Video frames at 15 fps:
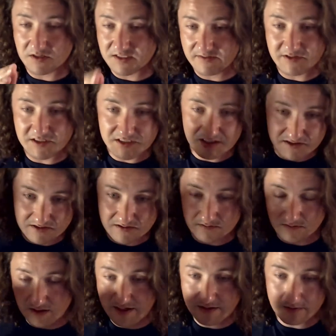76 and
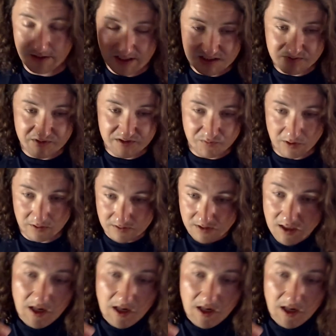later has to be smogged.